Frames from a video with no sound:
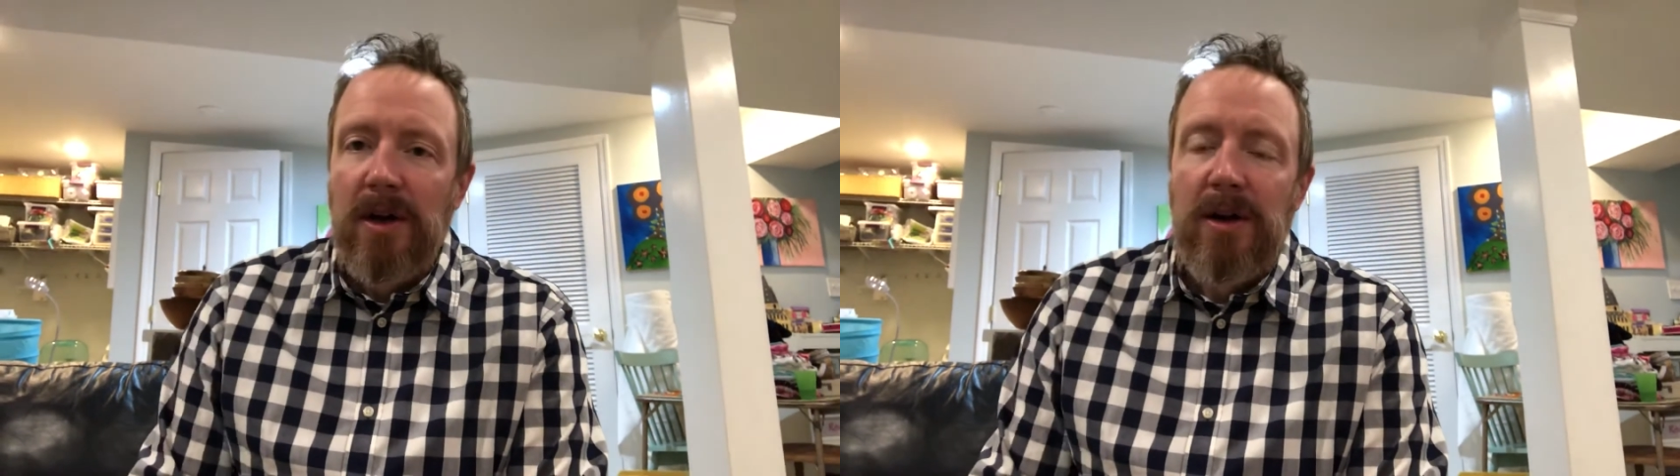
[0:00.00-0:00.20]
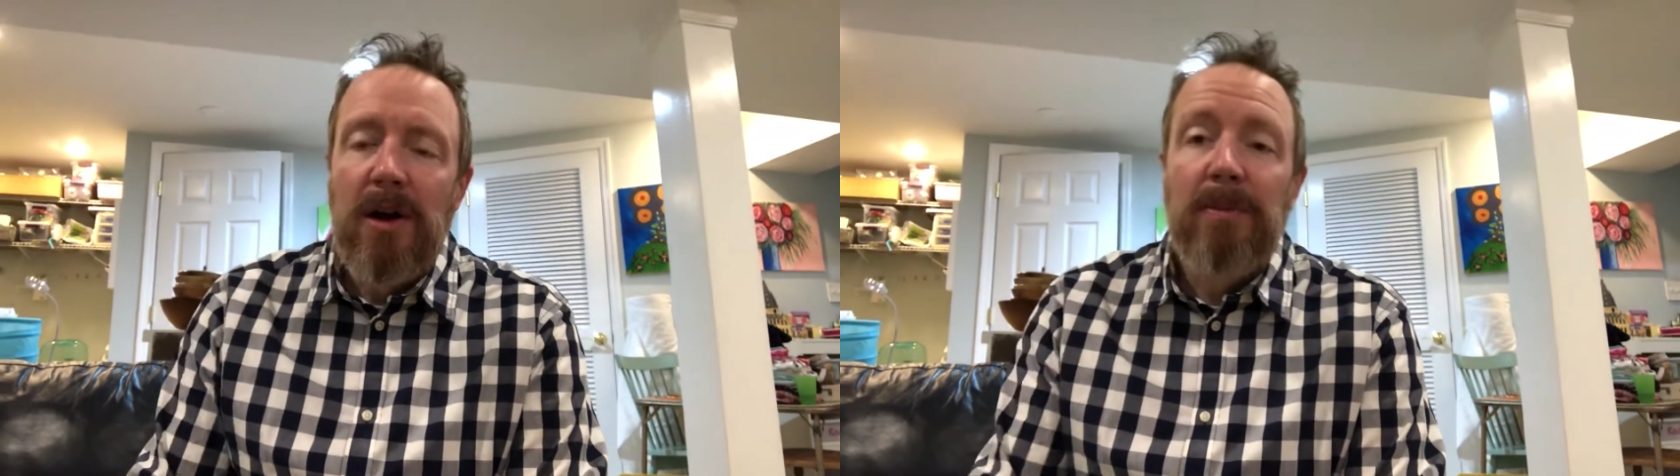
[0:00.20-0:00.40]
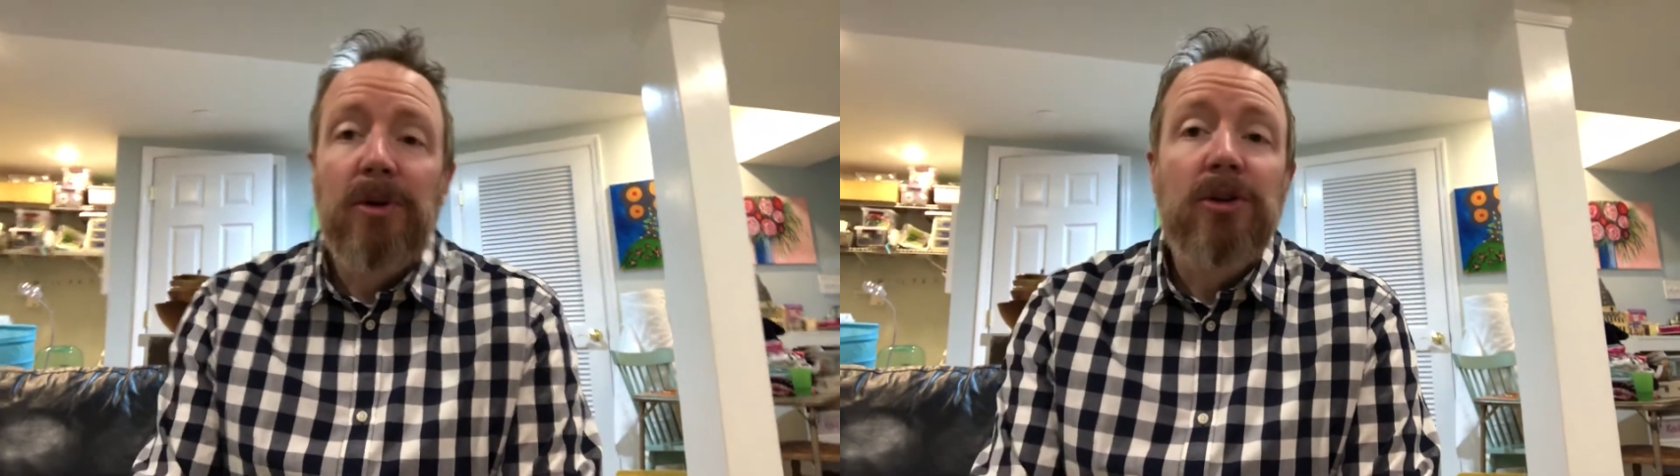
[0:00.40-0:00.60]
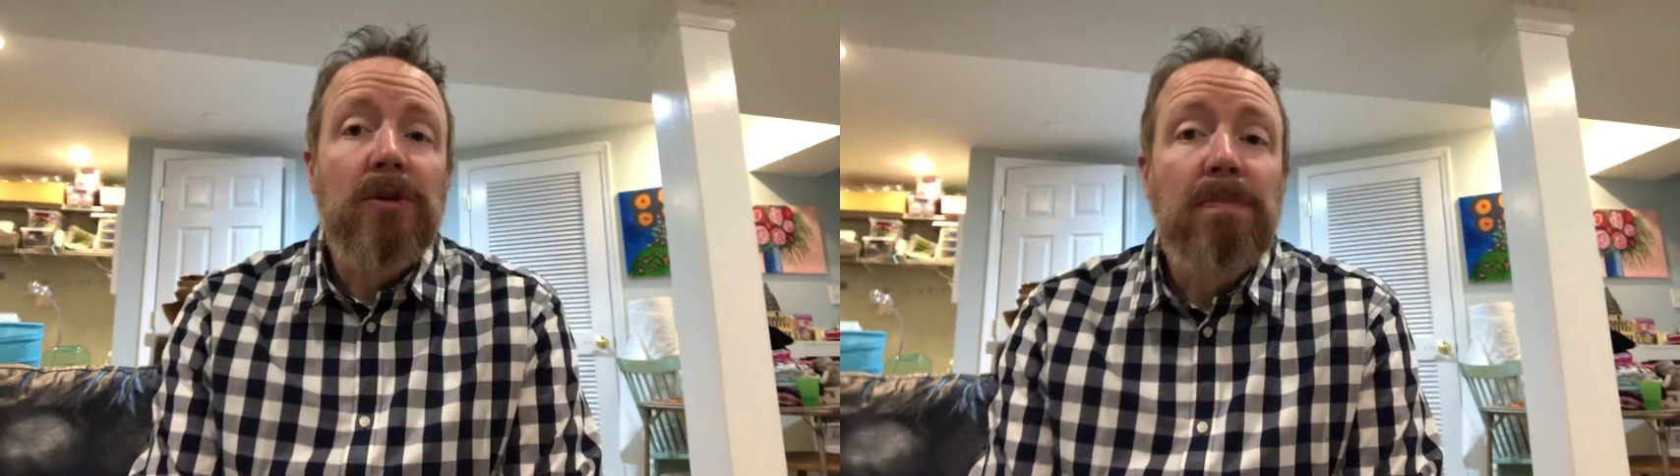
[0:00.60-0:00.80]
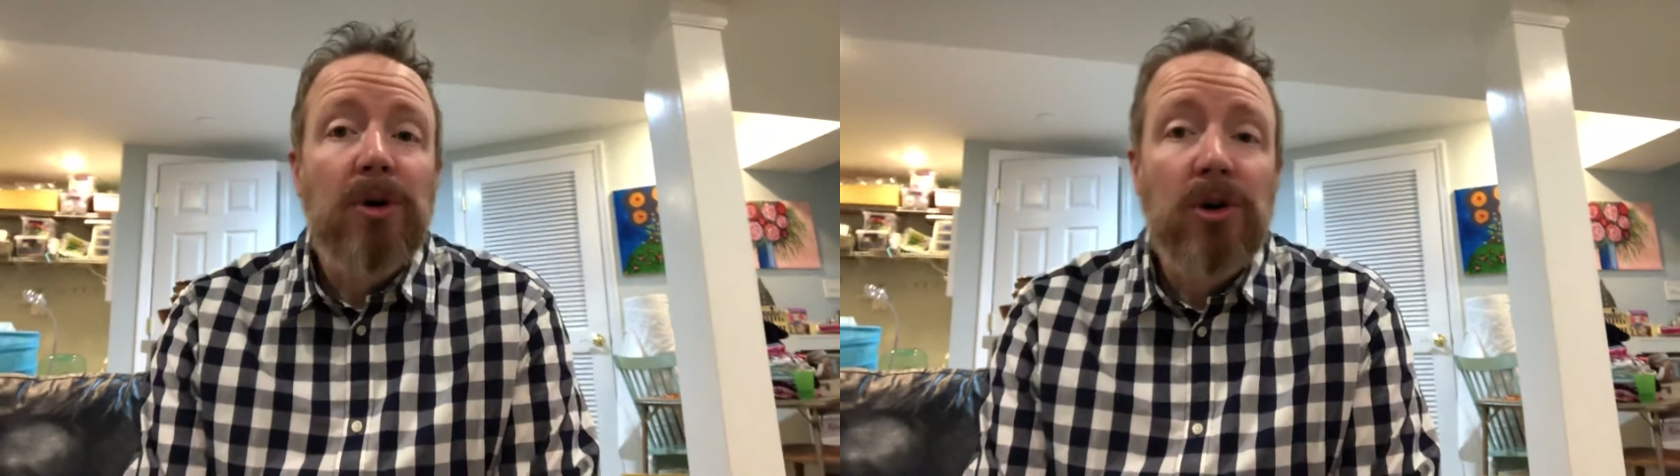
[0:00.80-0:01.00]
numbers
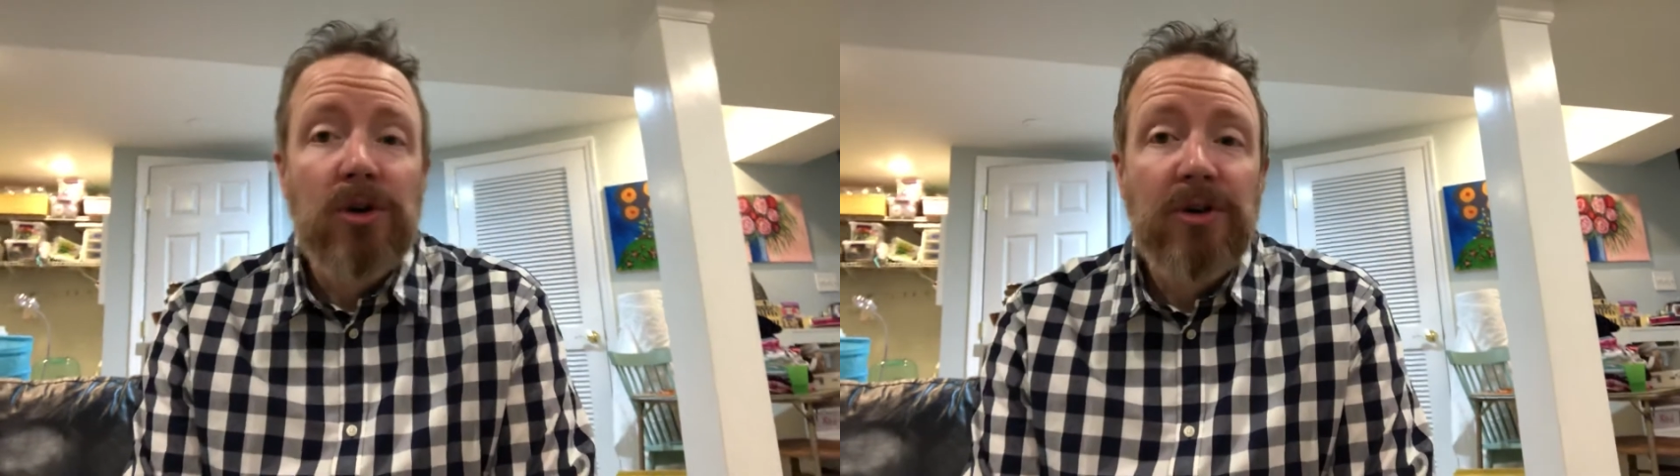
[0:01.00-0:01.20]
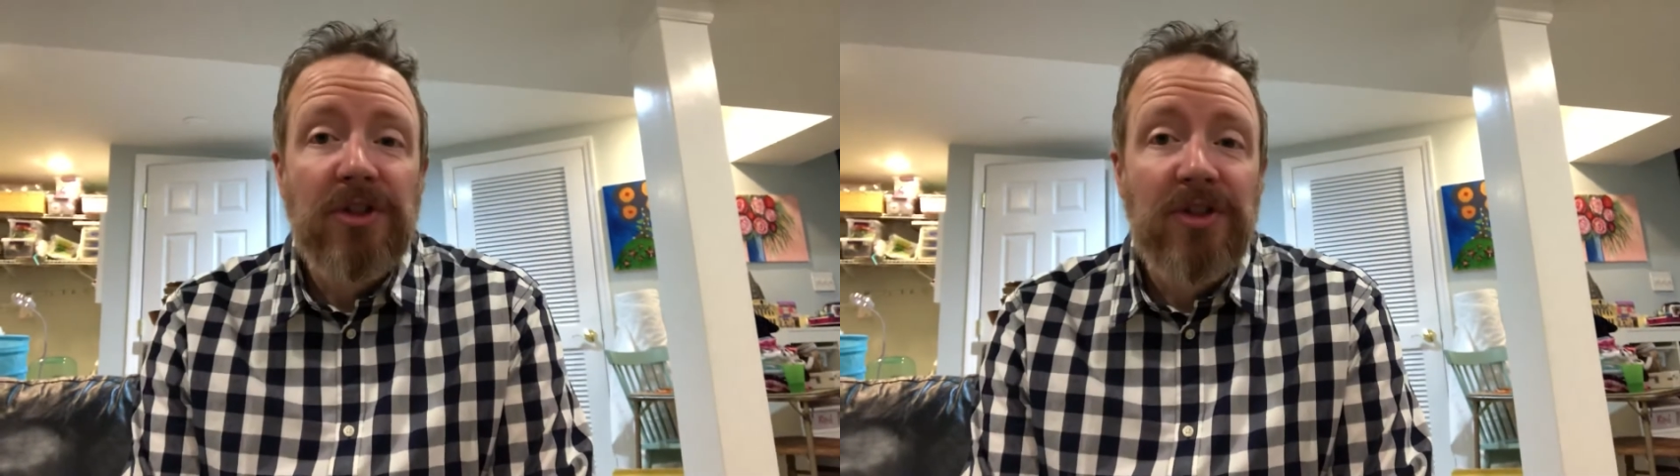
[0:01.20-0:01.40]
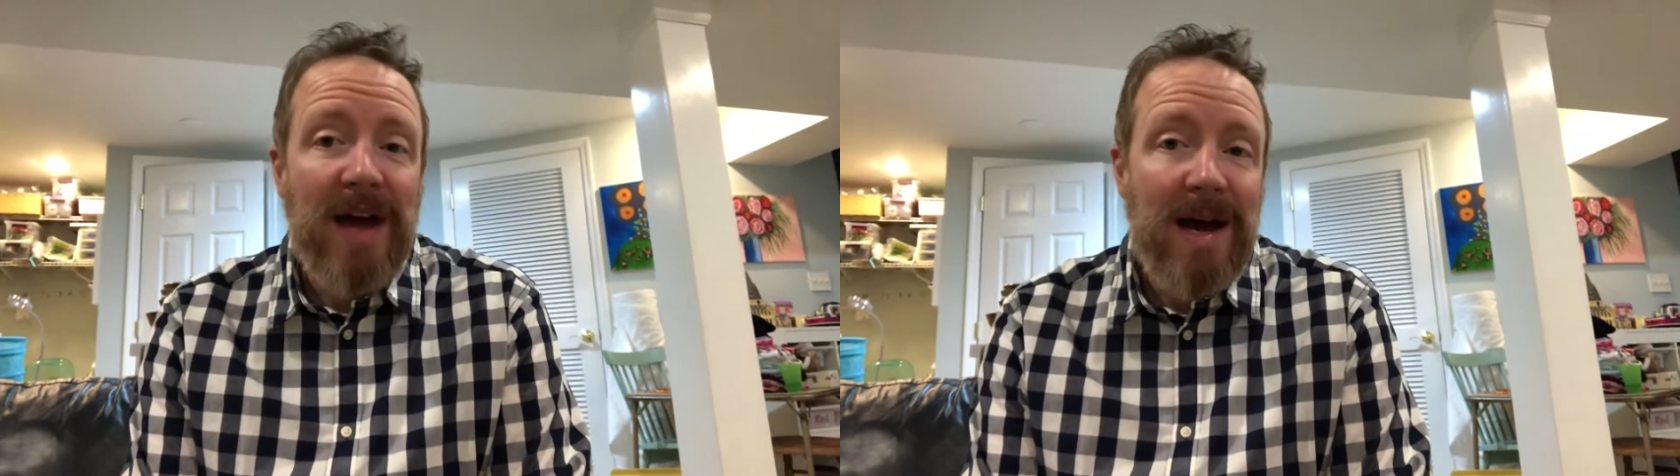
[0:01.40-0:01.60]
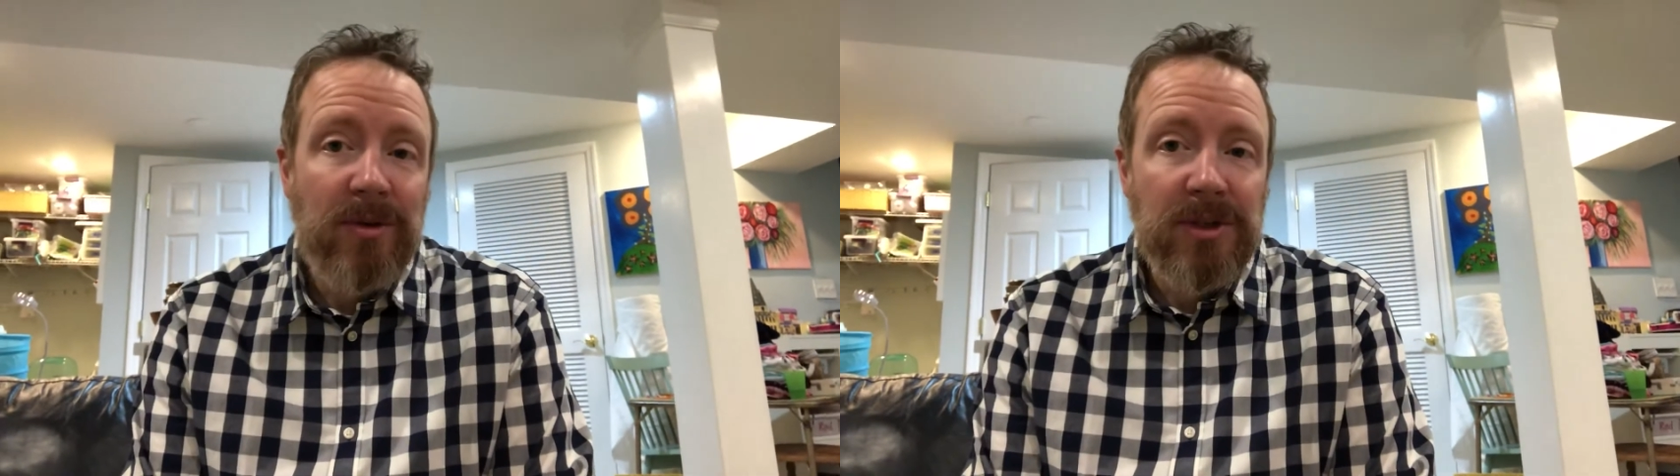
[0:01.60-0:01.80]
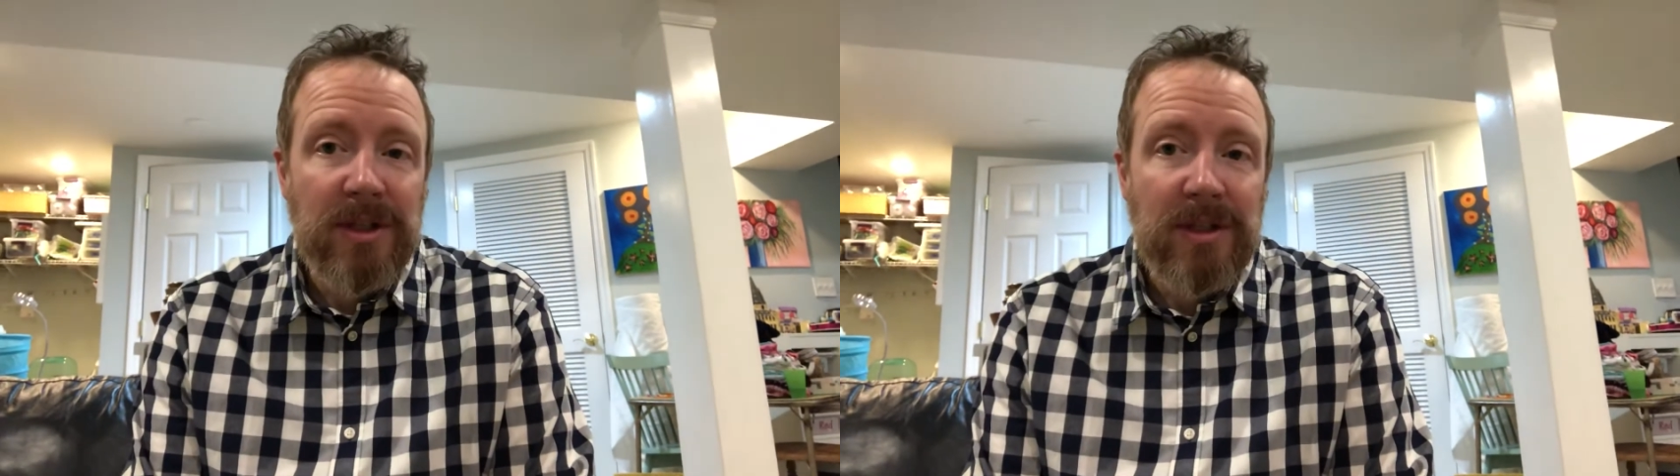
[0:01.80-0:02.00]
per
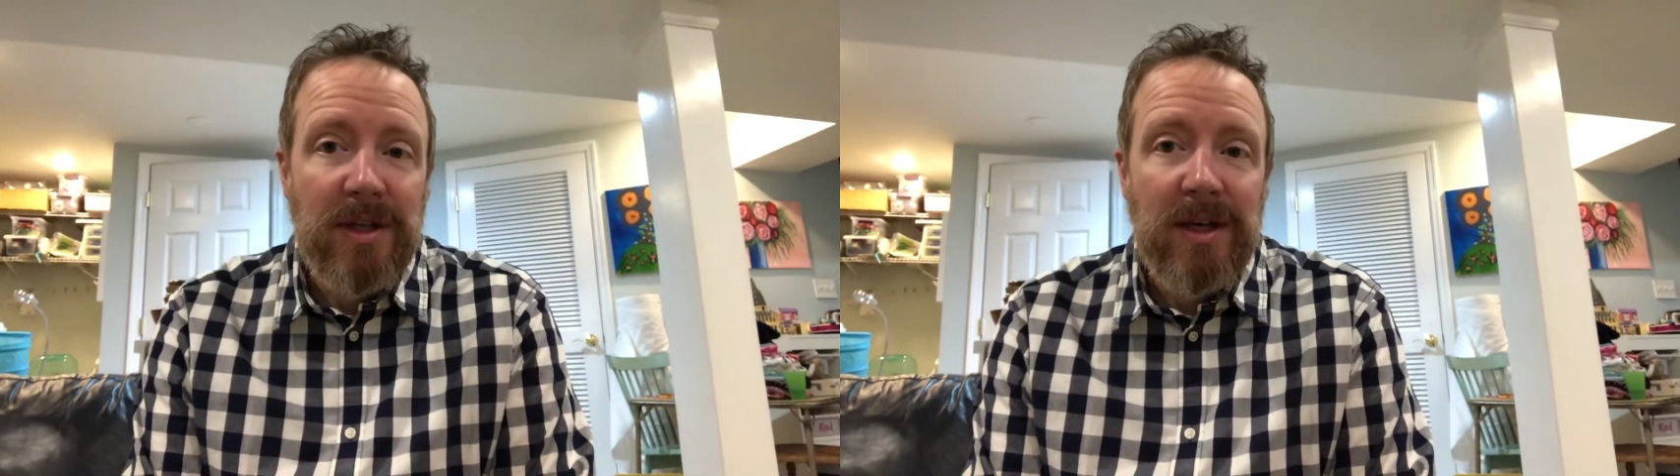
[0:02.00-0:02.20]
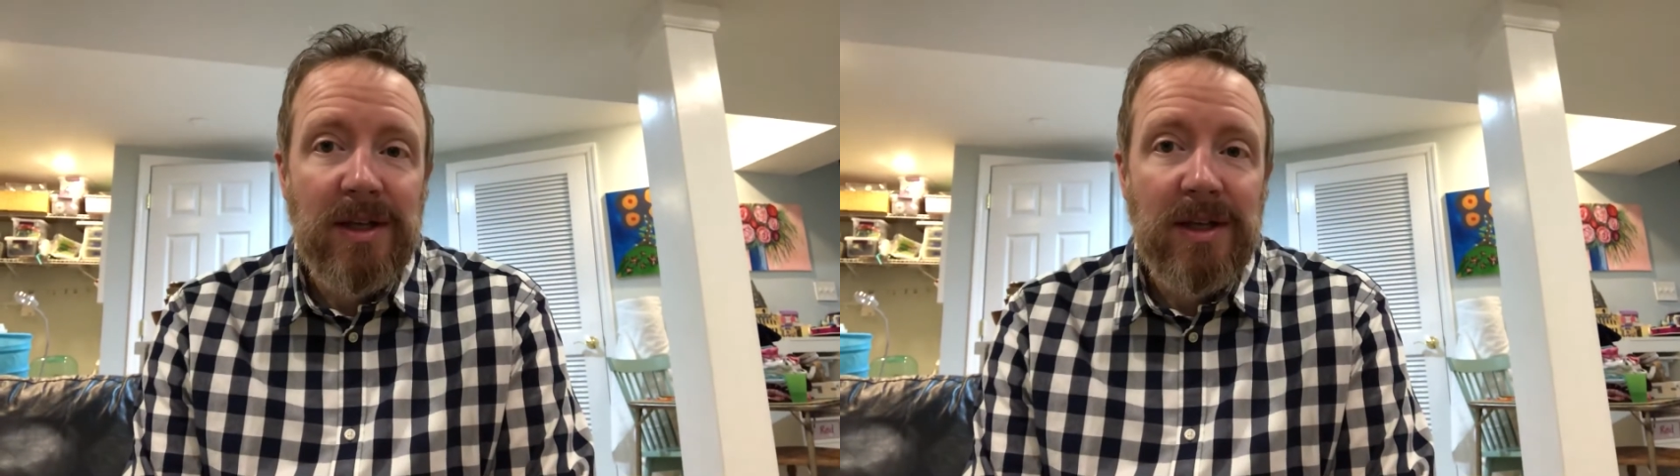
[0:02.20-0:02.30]
thousand that